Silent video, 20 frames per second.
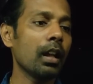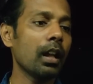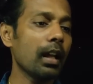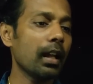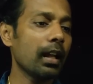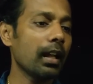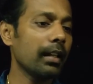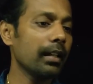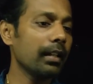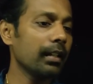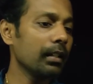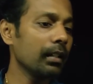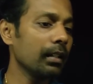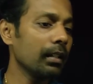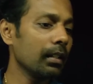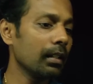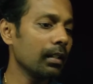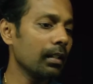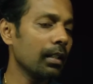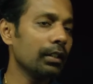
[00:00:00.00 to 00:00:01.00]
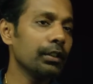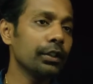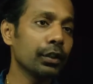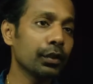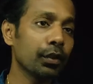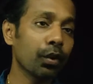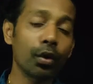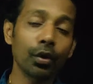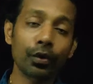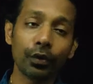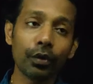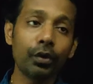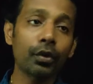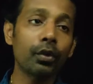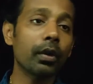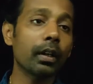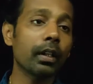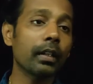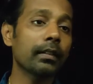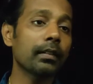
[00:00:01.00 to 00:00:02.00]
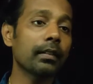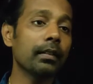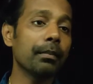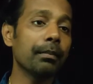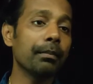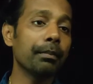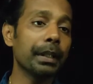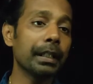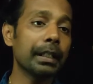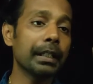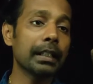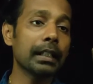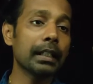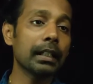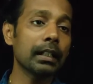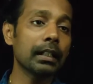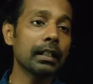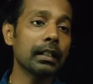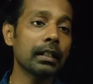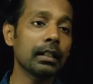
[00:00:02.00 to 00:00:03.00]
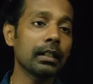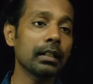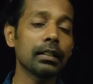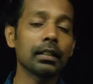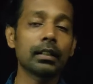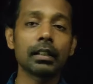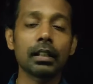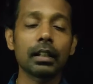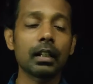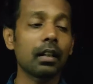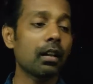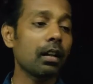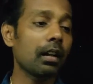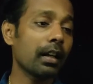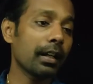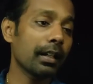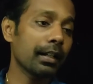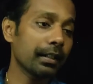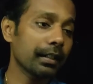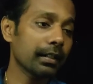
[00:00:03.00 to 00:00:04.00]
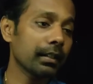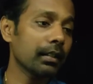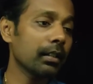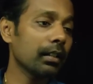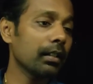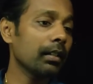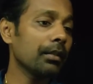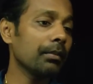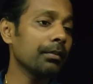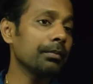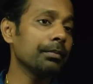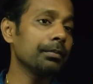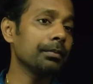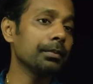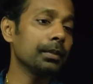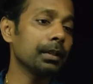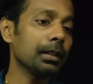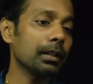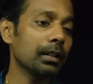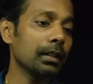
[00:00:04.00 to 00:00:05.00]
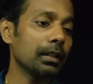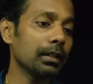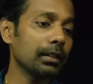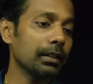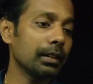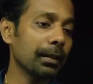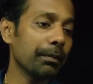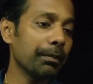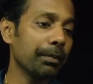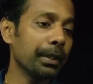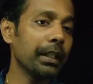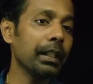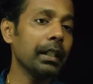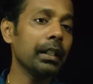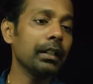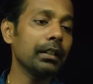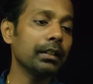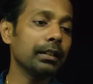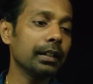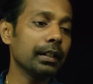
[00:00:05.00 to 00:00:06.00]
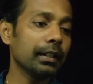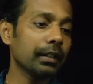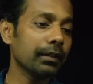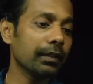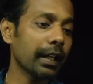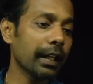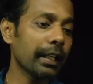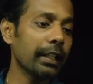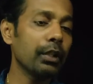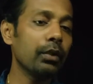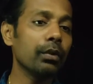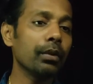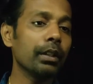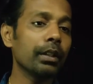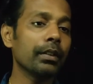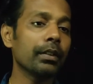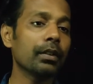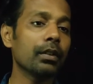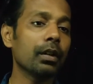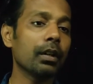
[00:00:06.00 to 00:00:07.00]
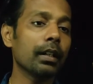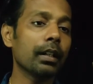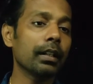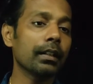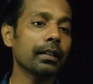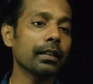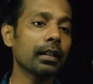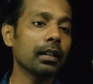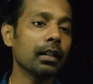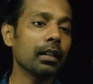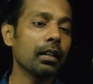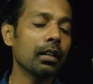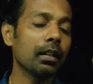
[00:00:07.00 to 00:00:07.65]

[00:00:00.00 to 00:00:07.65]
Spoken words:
and this also known as beta, and the B, this value is called as